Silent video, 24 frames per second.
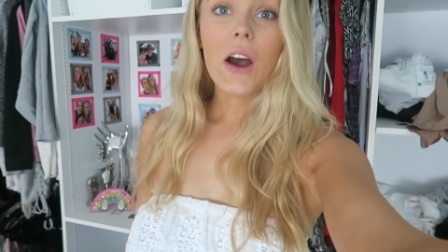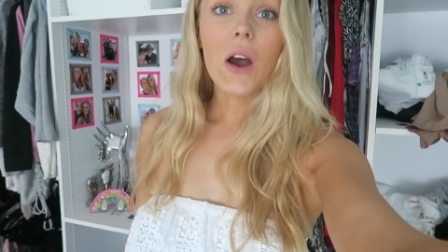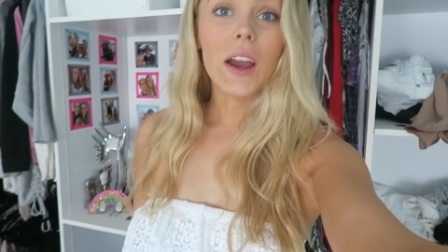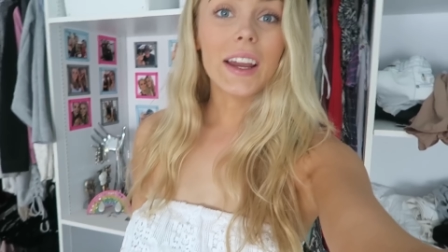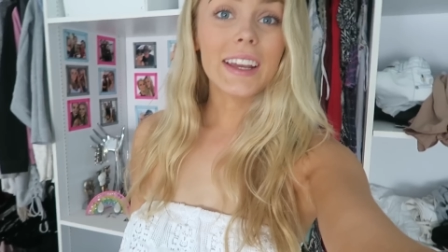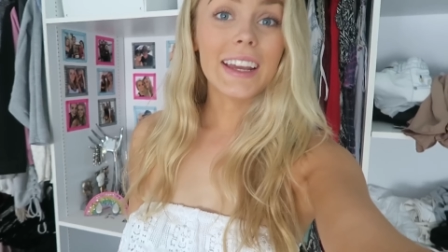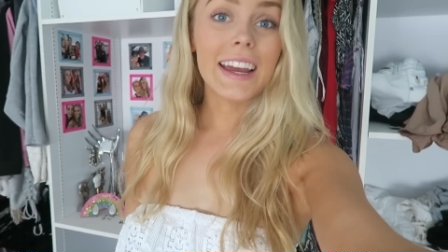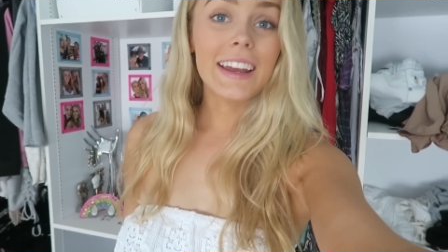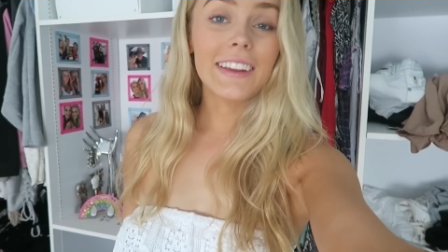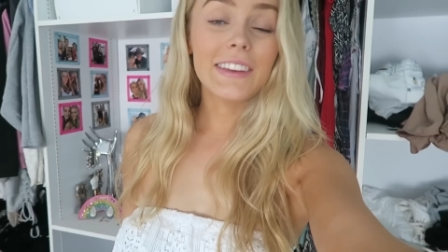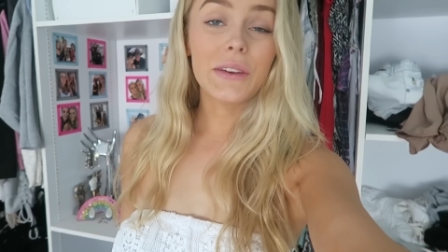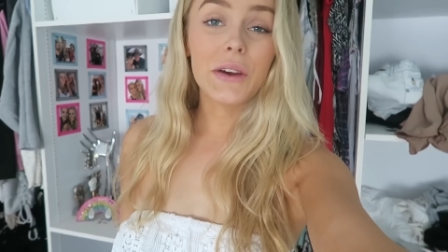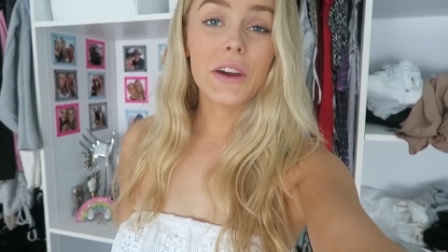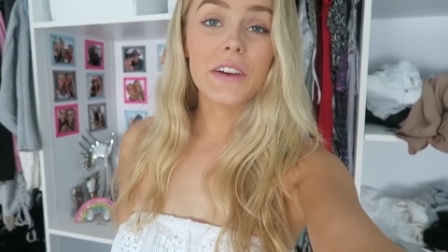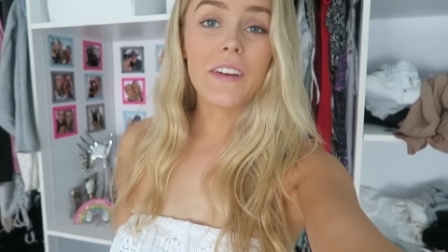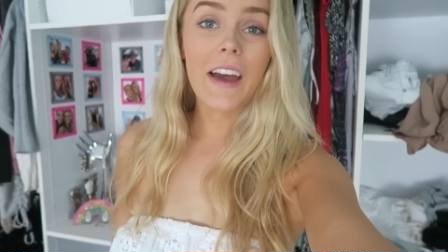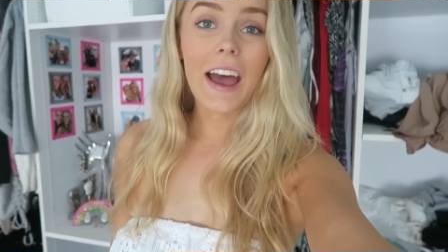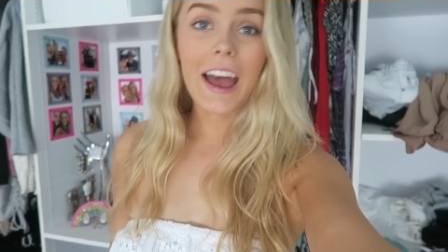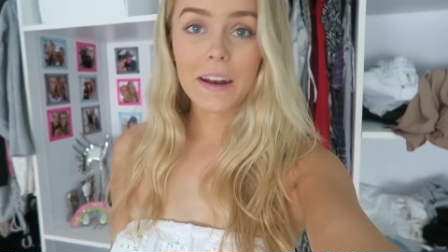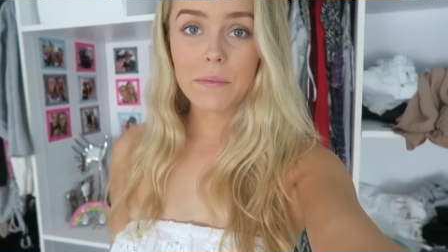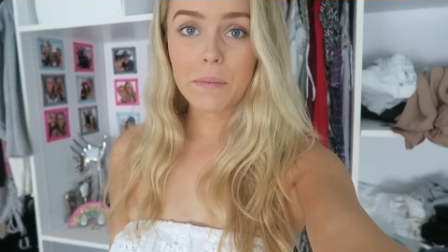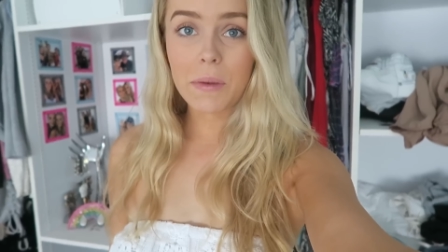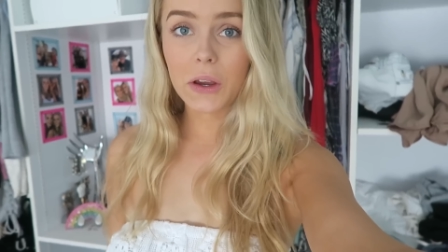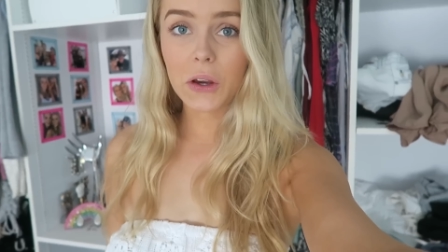Okay, so I've
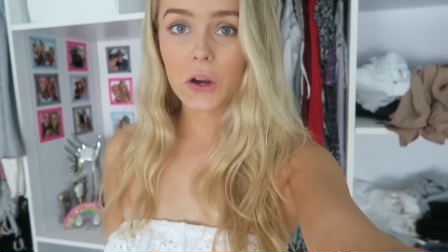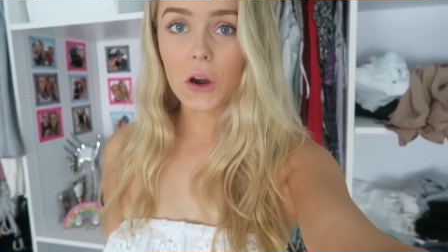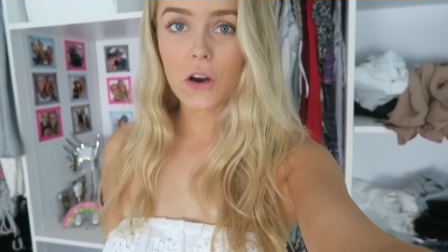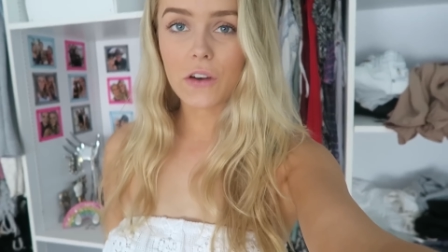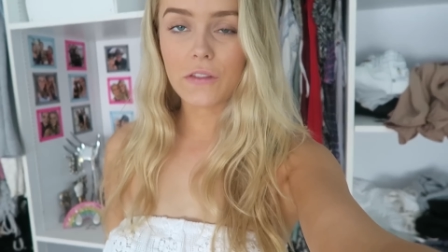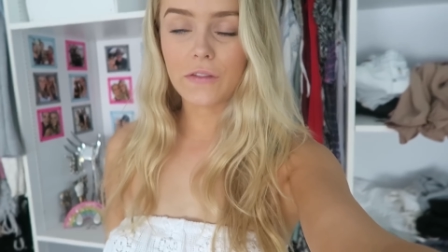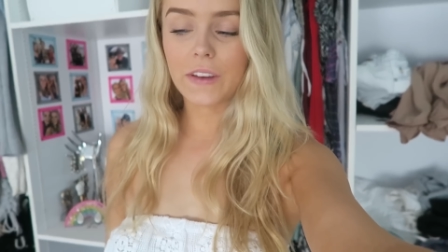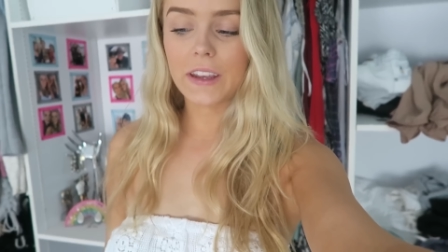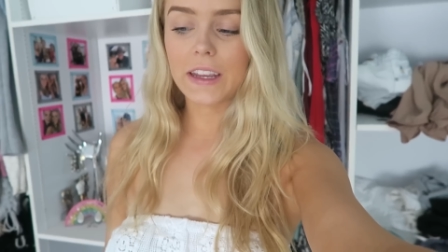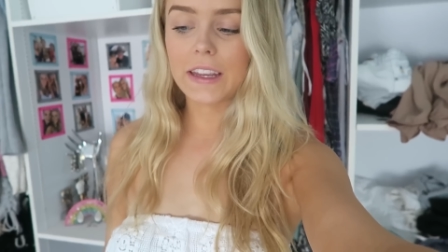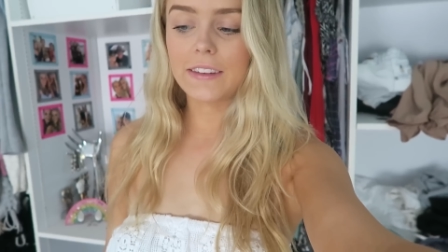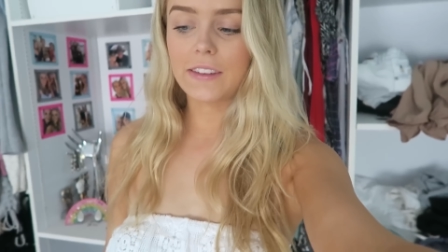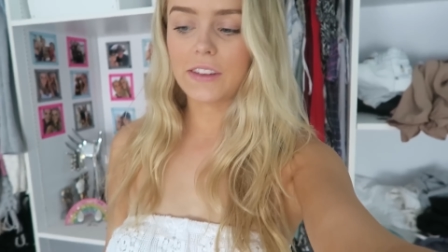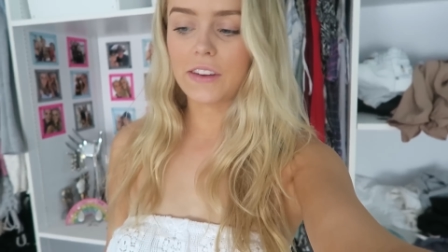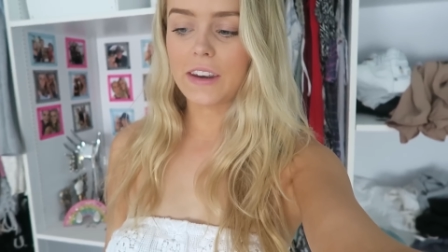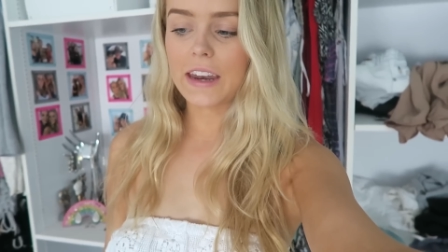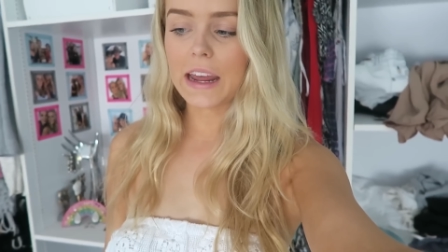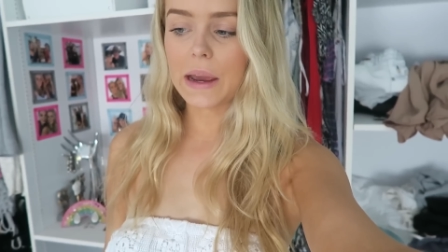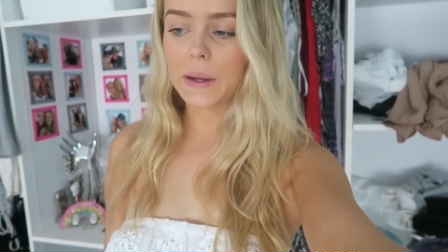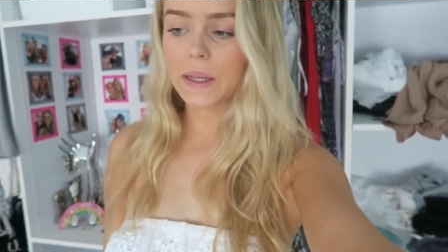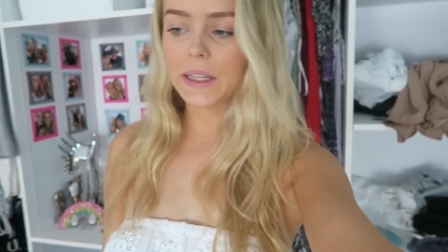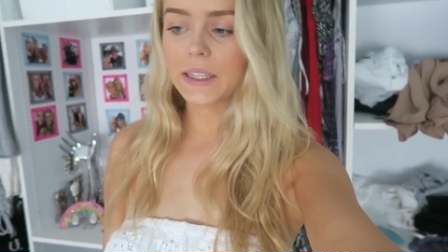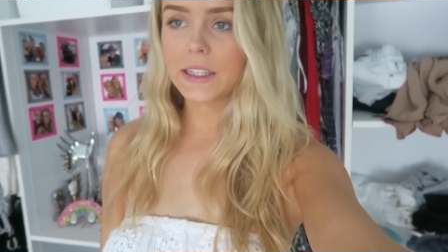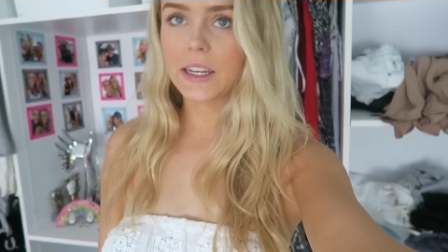had my coffee, so
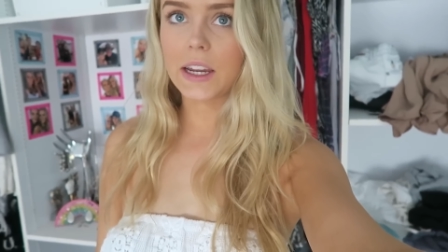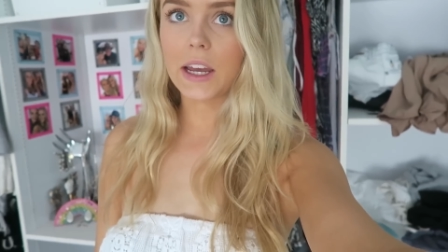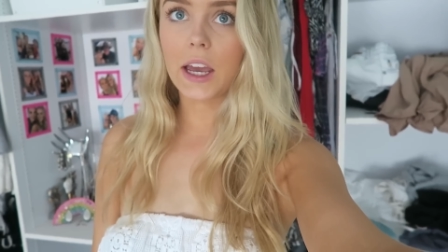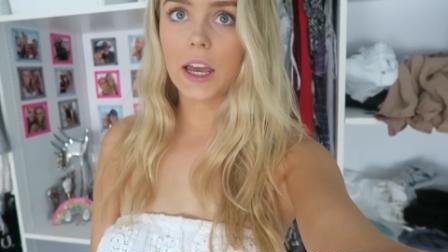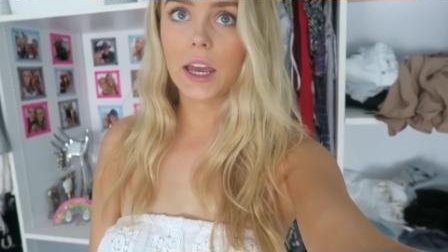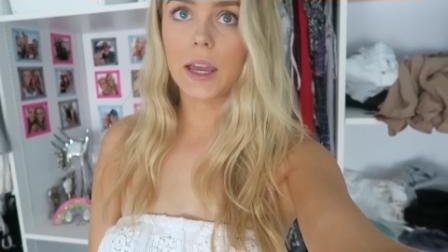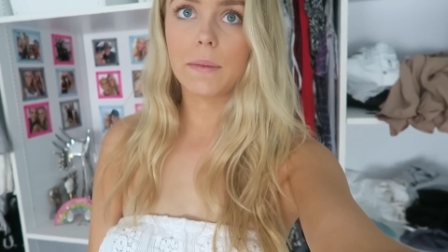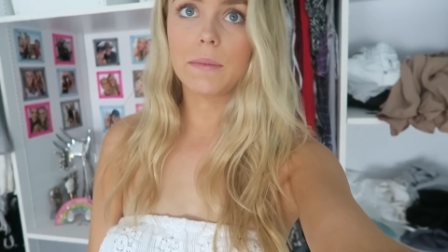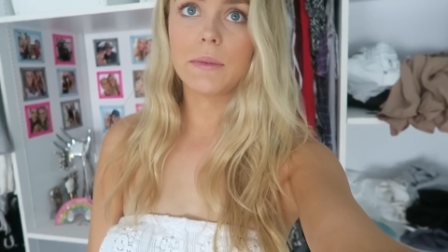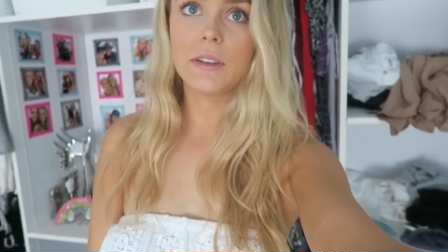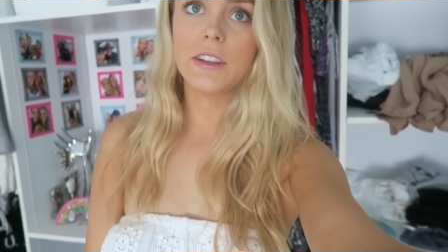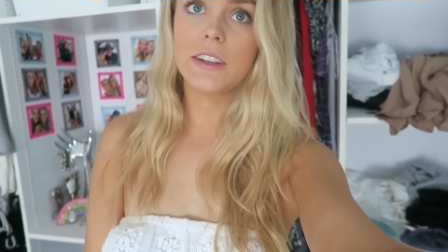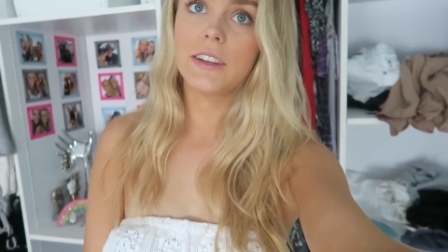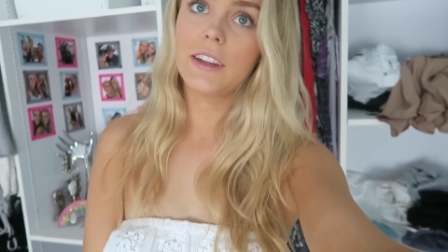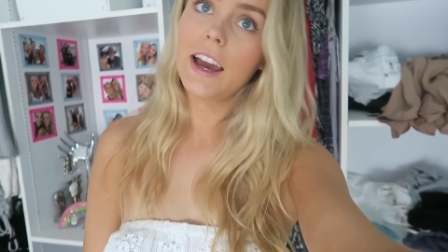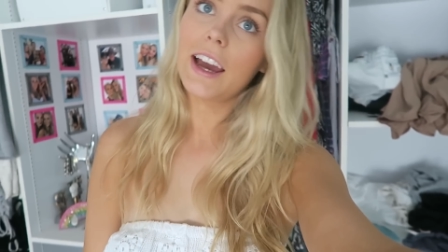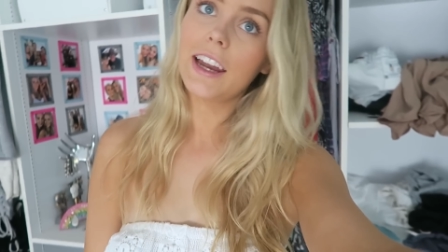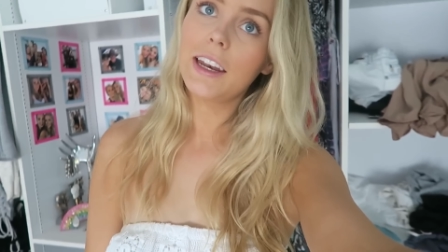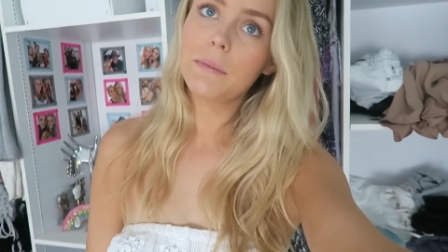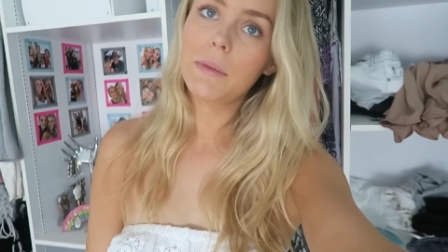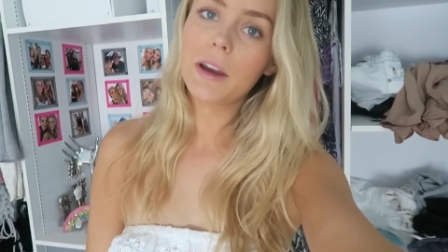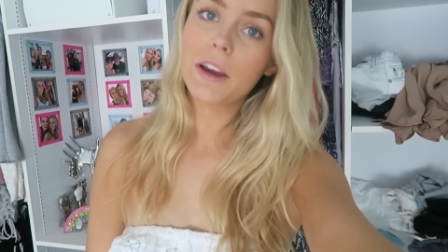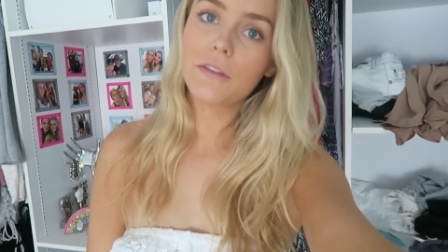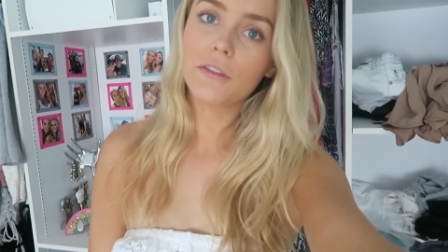now it's time to
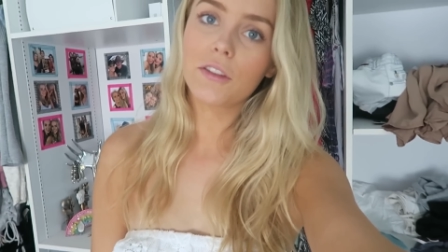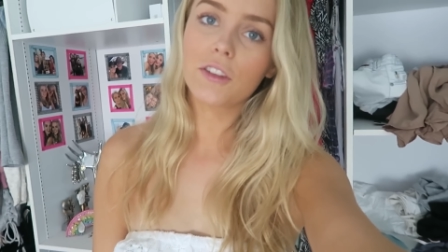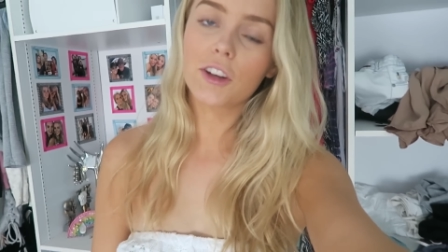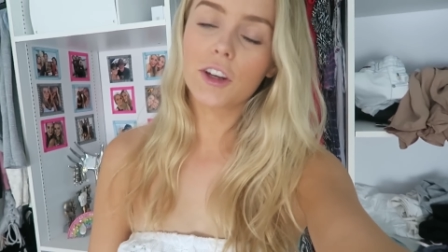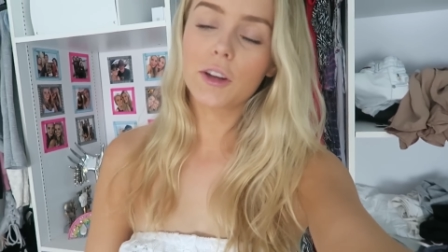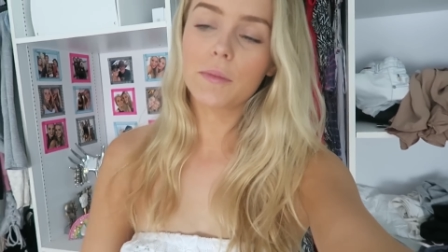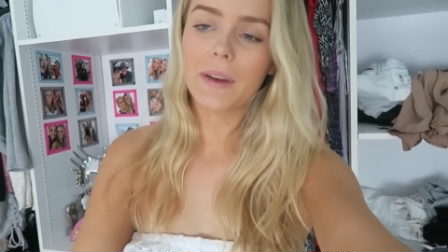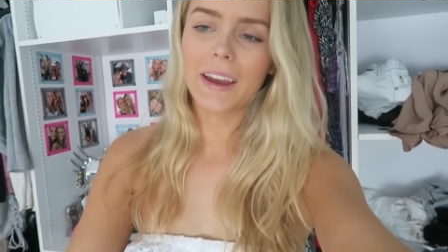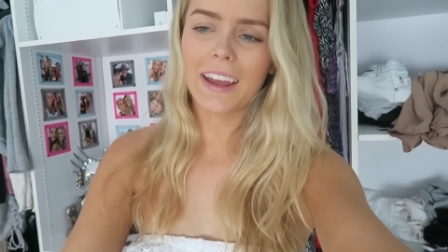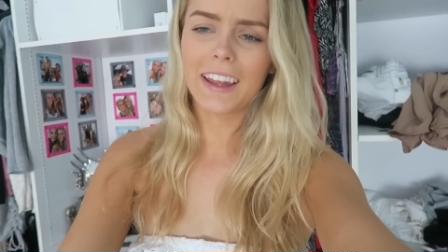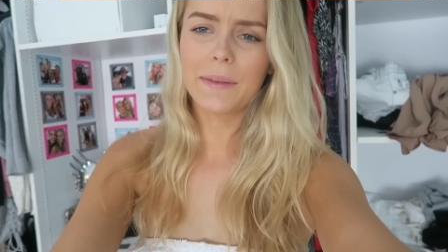tidy my room.